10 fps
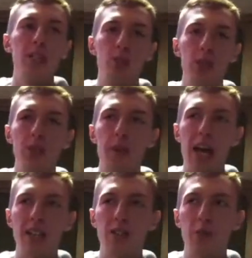degrees
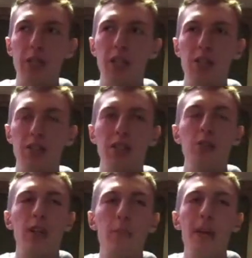past the speakers. You
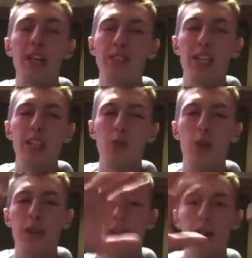can mix things
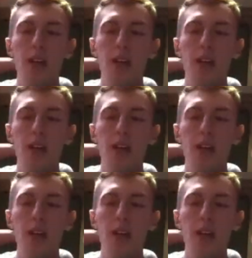with